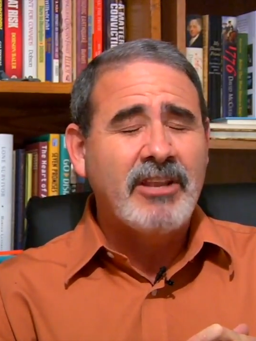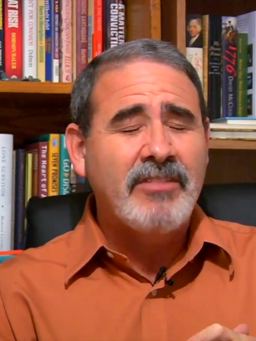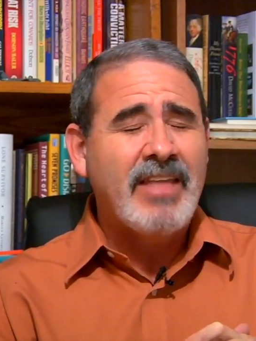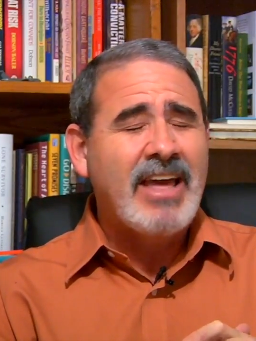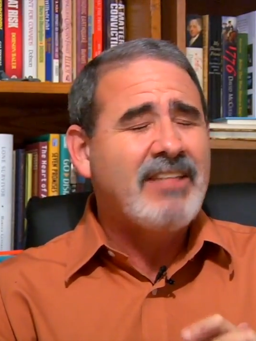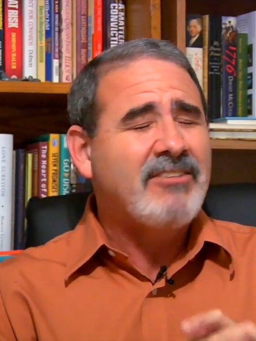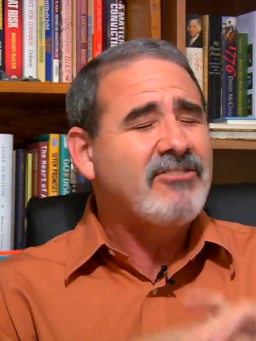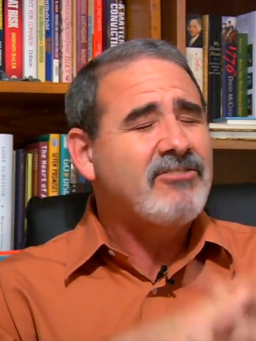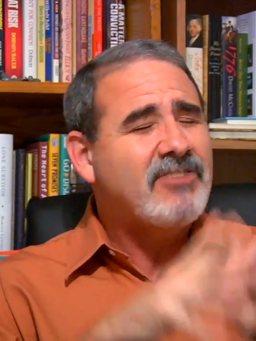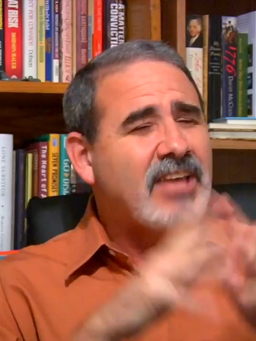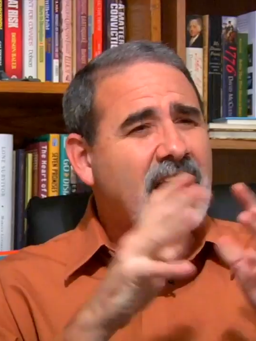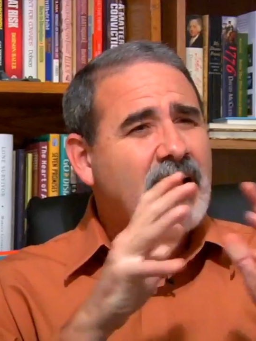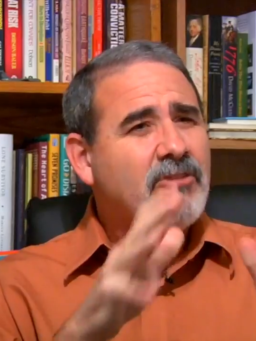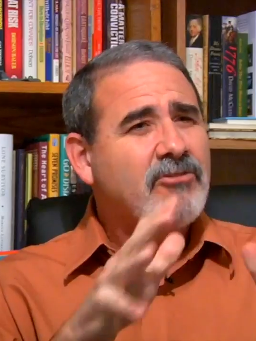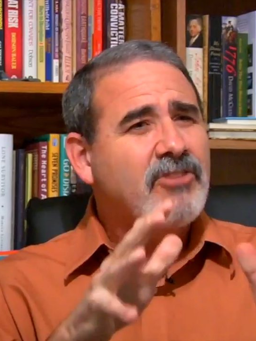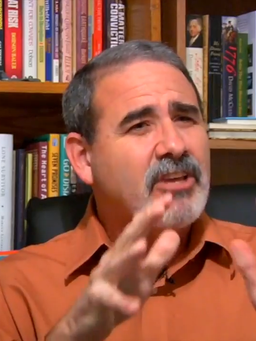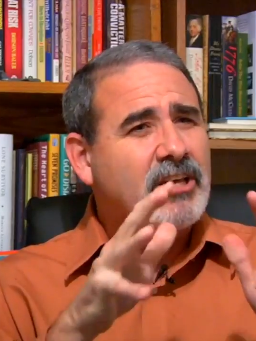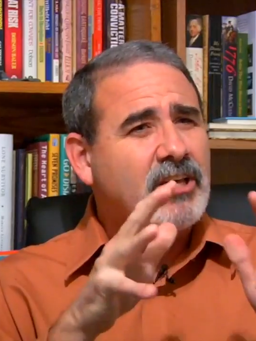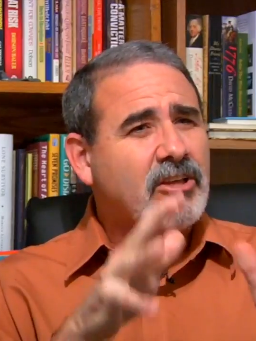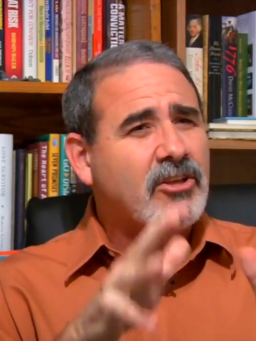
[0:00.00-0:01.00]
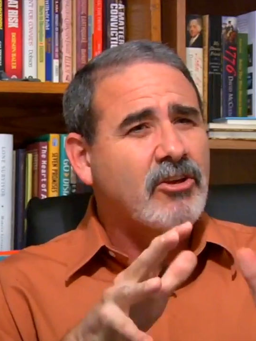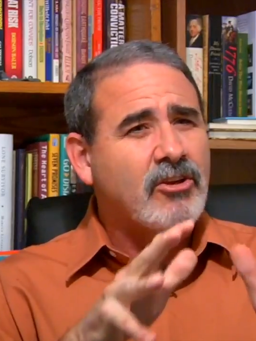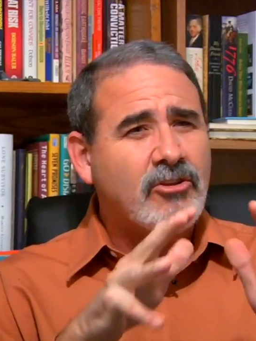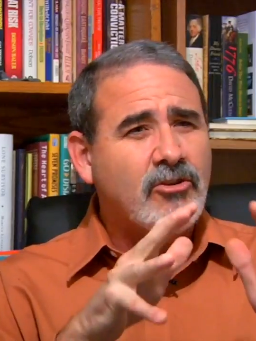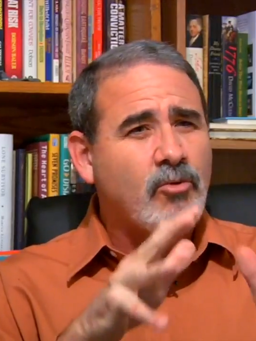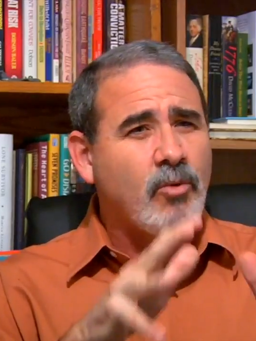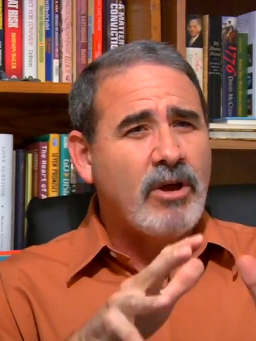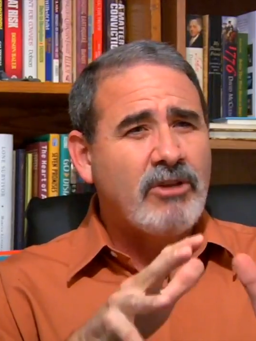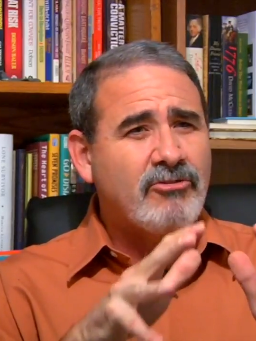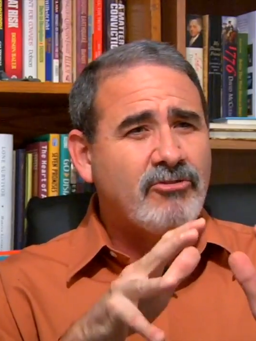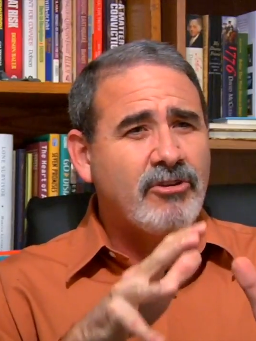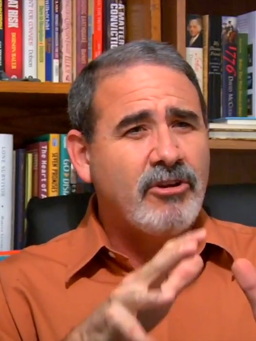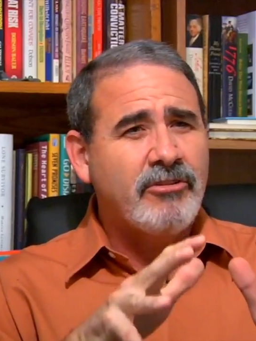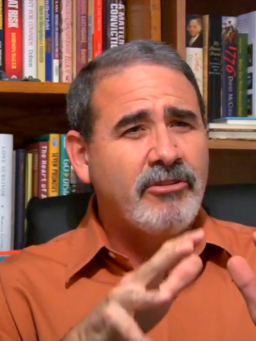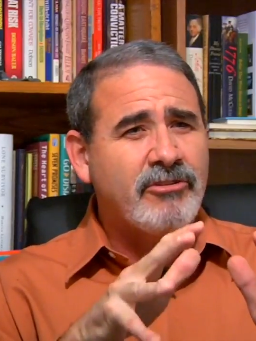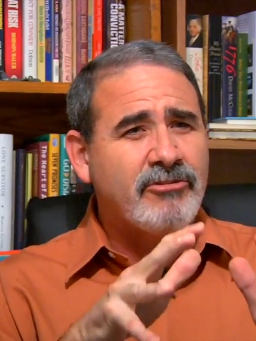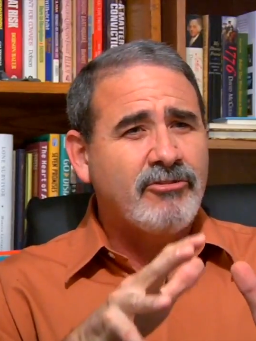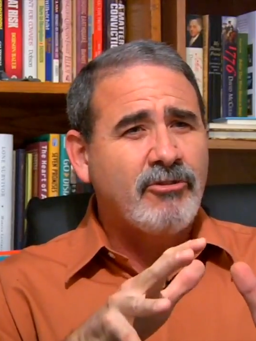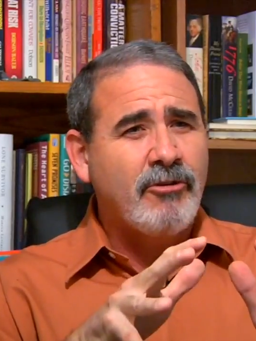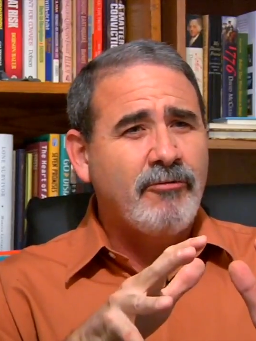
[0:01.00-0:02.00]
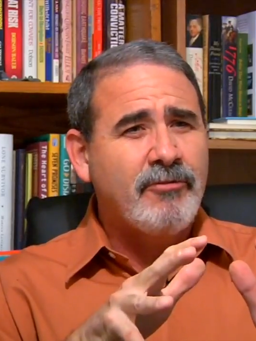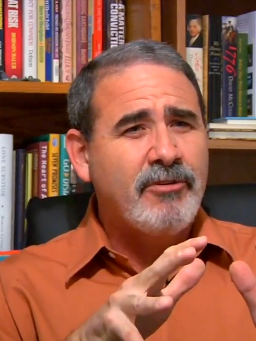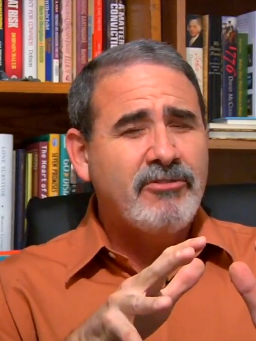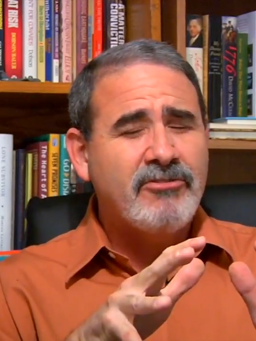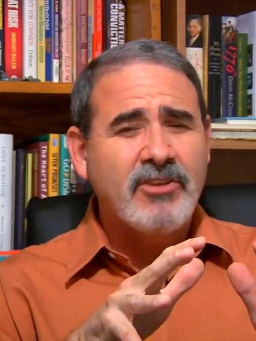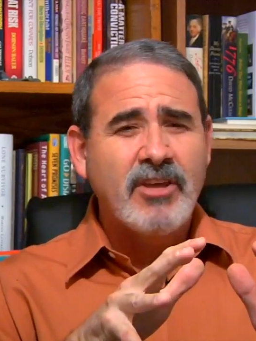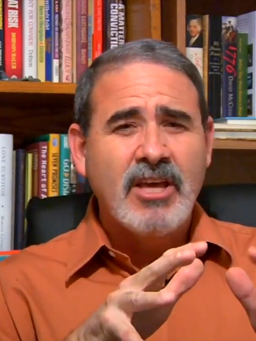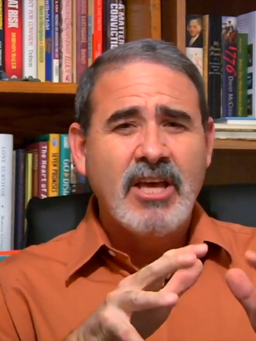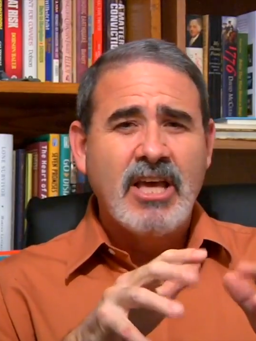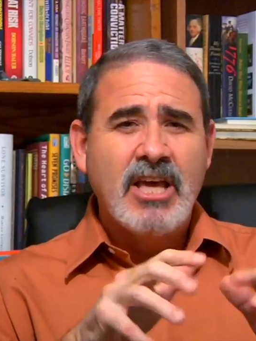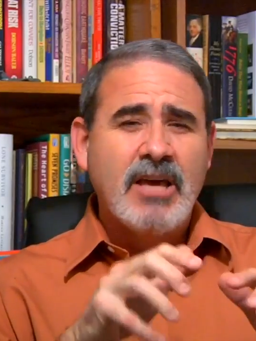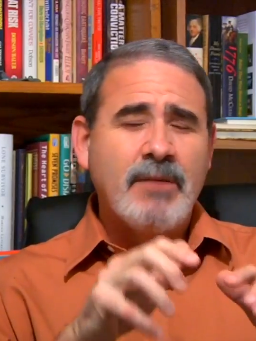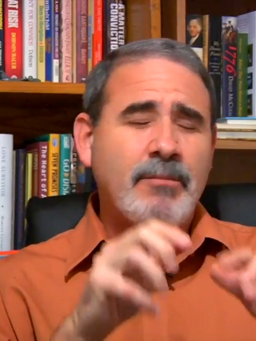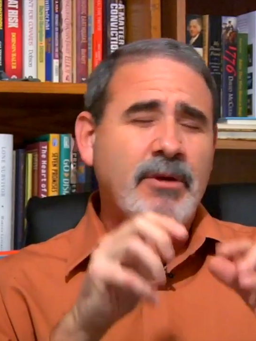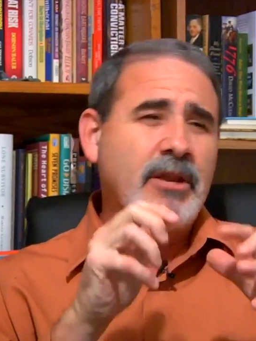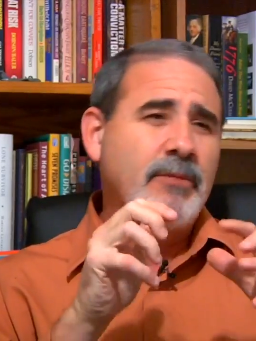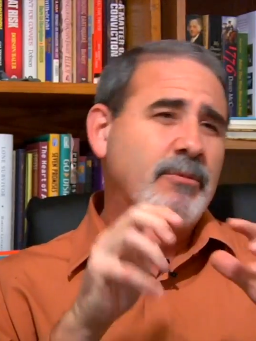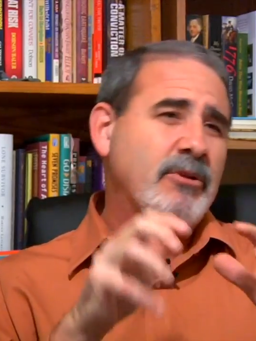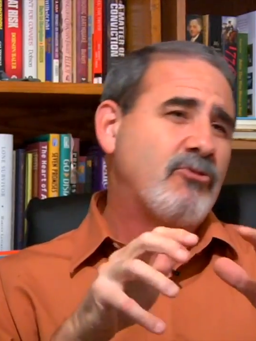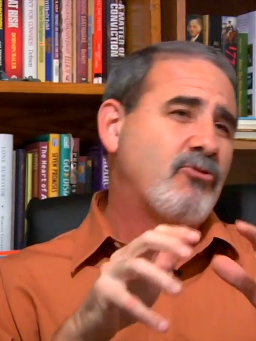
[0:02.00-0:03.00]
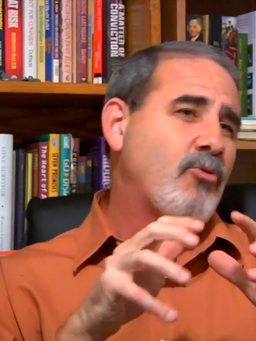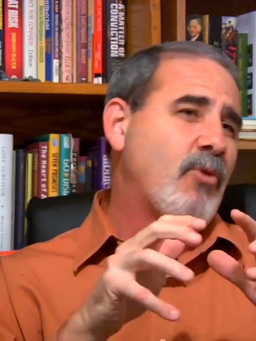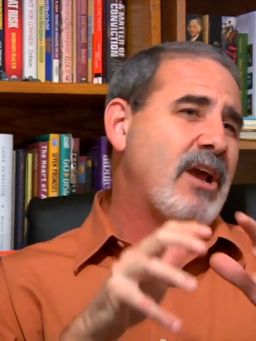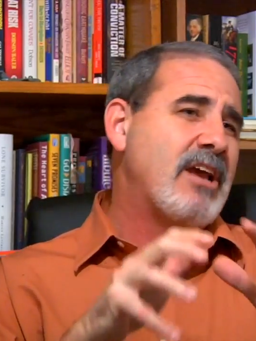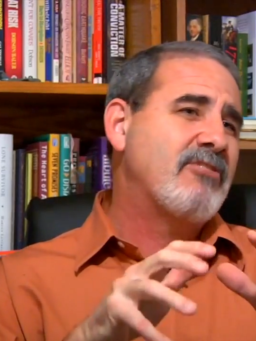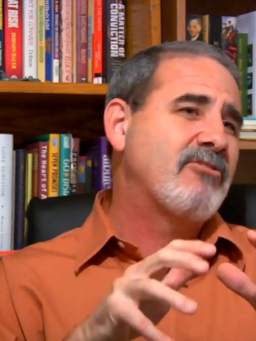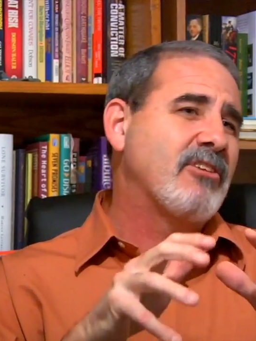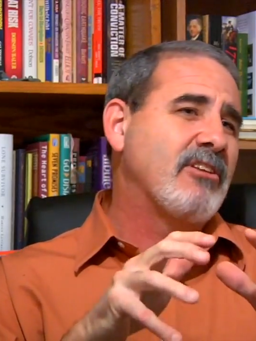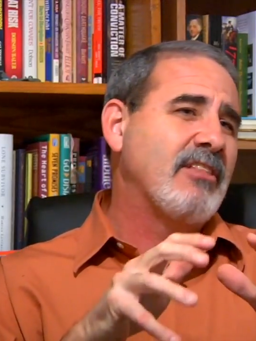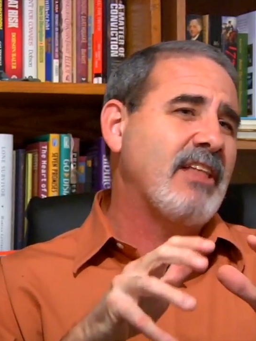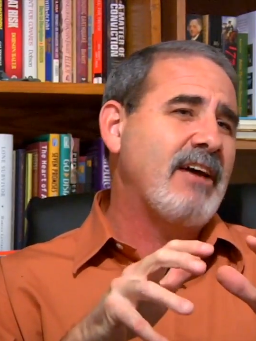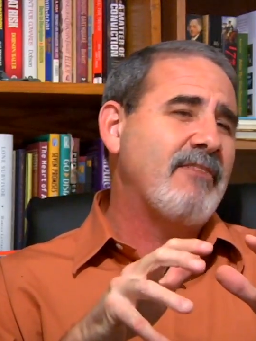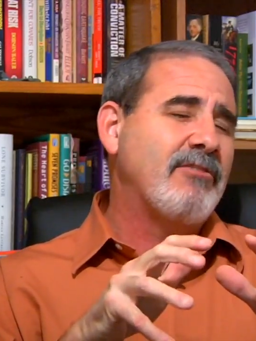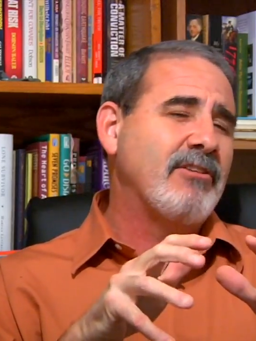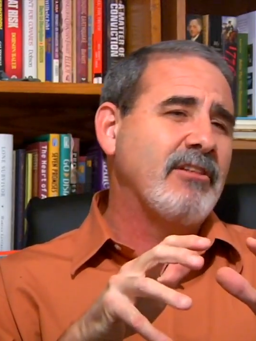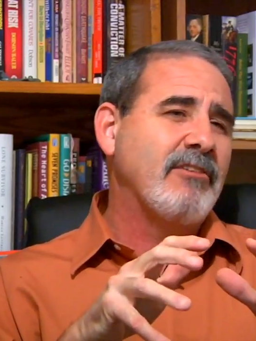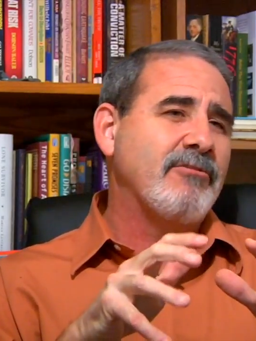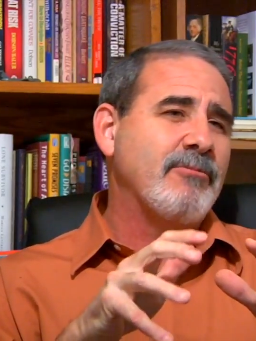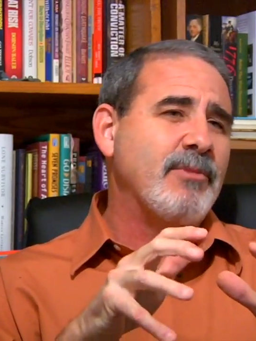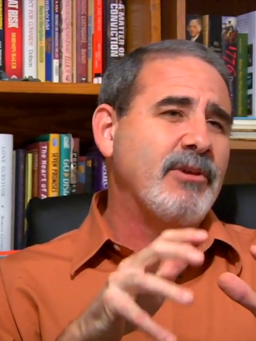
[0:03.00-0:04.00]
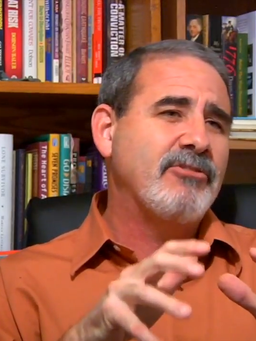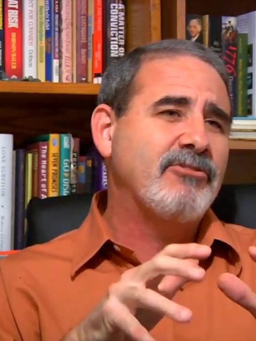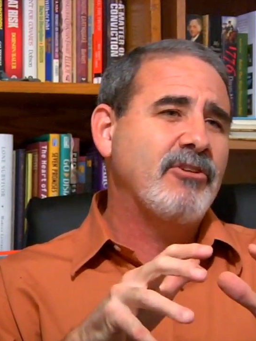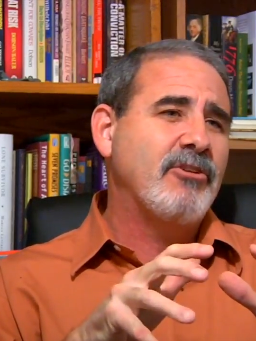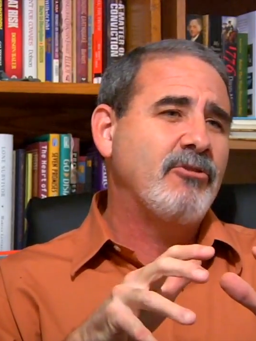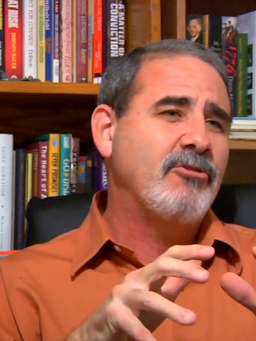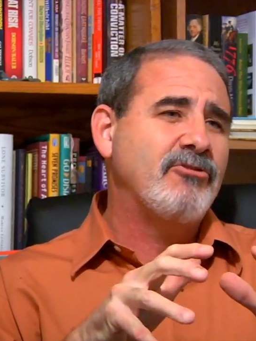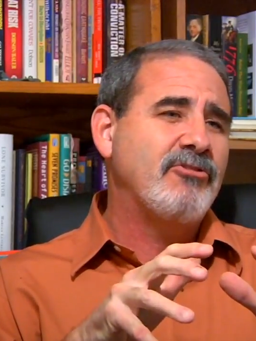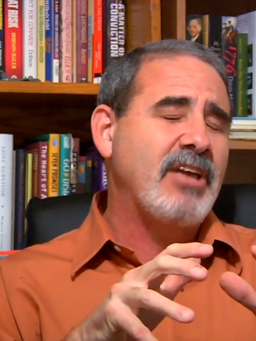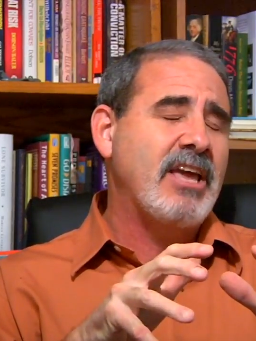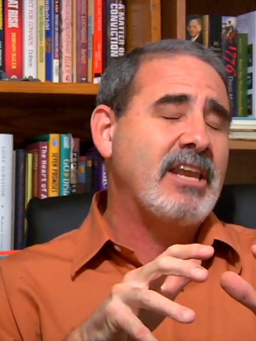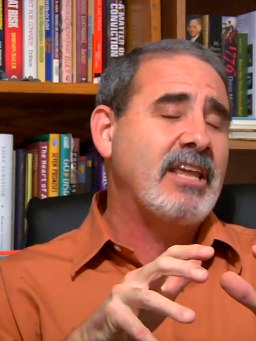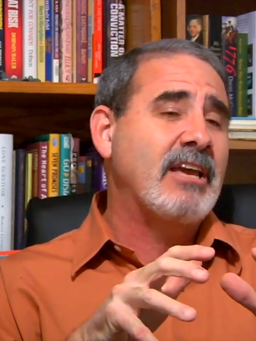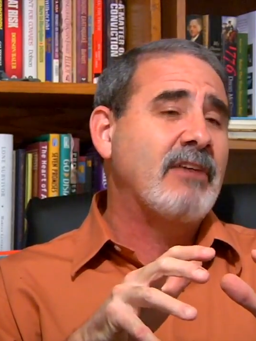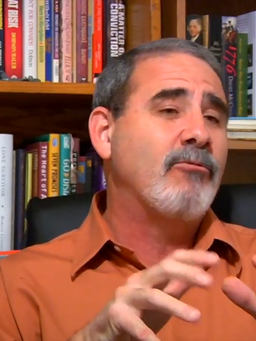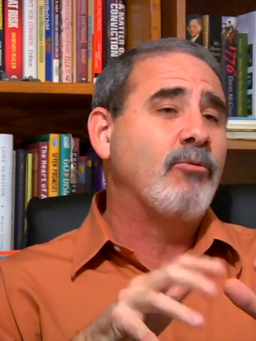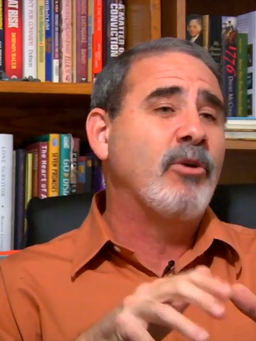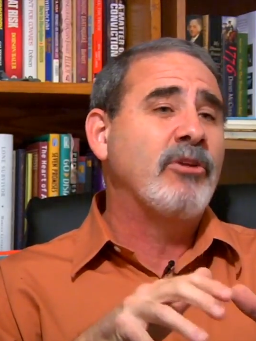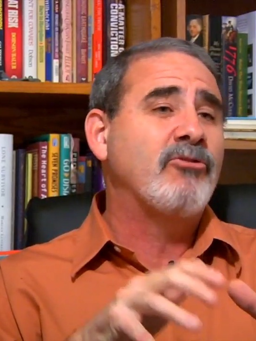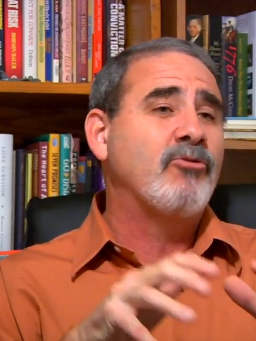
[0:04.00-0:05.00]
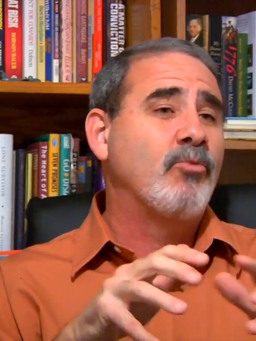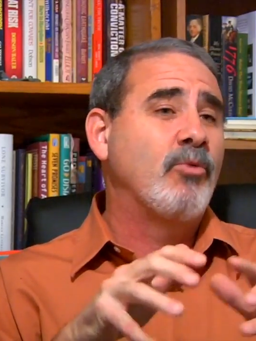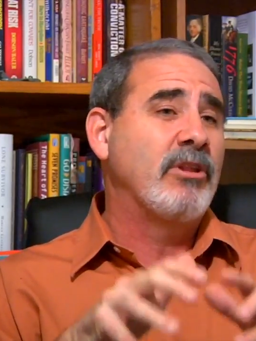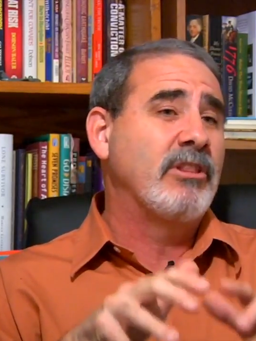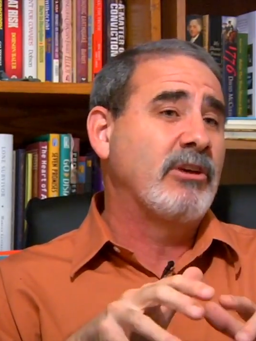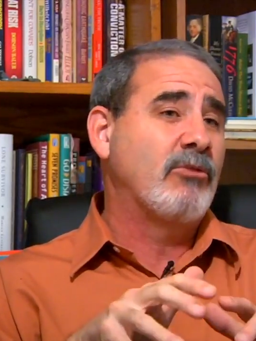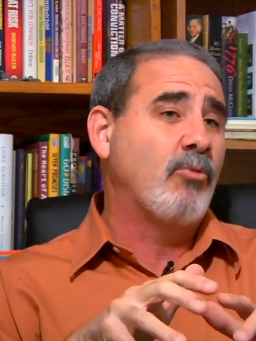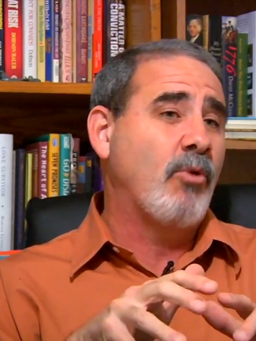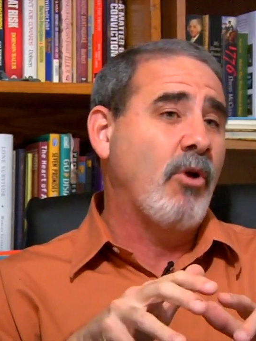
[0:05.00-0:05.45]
And that sounds like a good question on the surface, but it betrays a level of misunderstanding of what's really